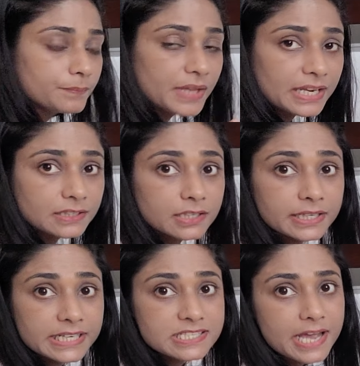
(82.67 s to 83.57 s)
in the
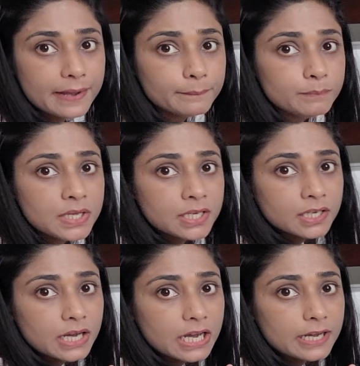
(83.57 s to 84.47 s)
exam
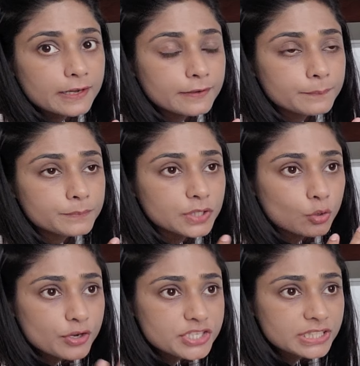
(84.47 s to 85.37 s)
the
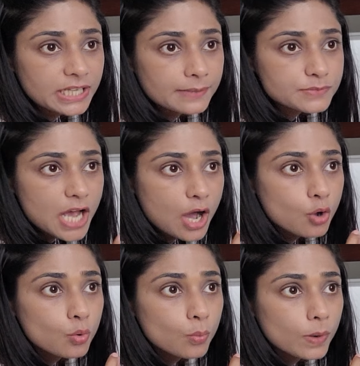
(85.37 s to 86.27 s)
question comes
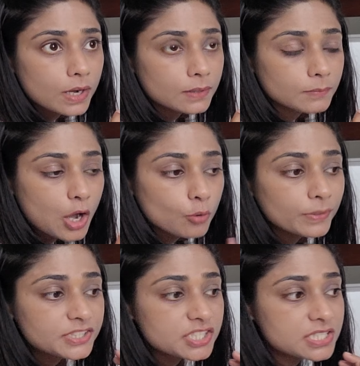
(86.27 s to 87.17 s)
how
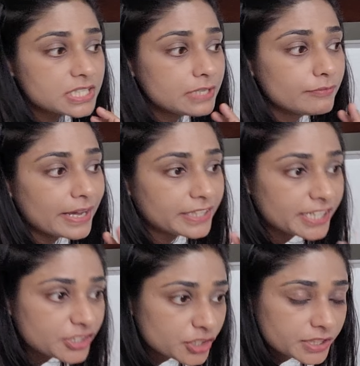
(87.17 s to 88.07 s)
much is the
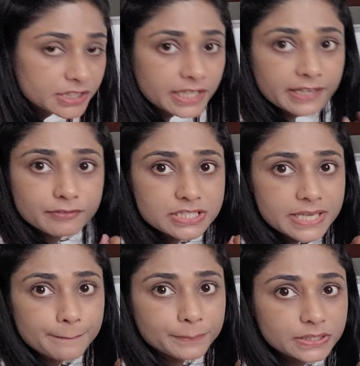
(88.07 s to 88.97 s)
variation in the given
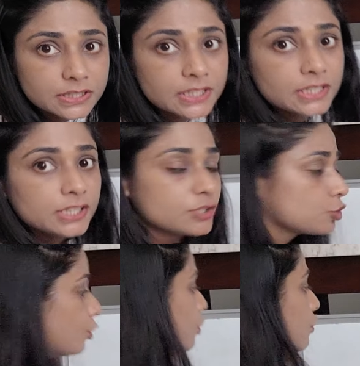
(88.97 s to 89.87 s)
sample.
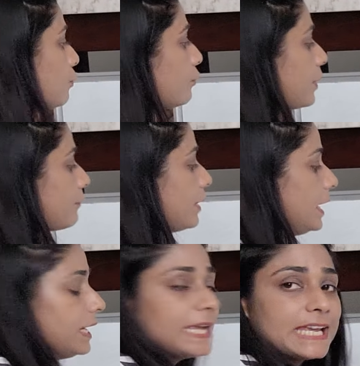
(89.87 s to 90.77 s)
So we will
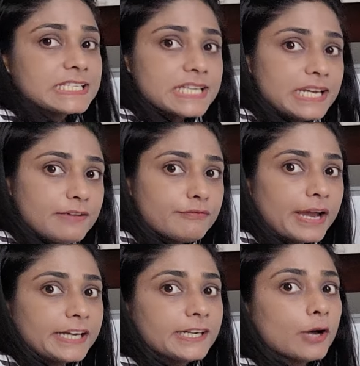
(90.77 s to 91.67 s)
easily
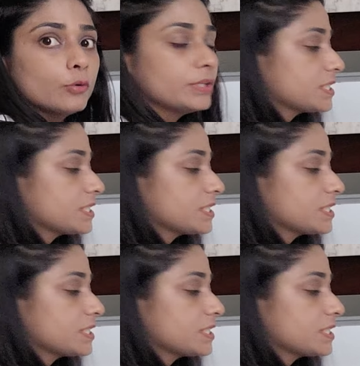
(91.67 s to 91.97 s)
find out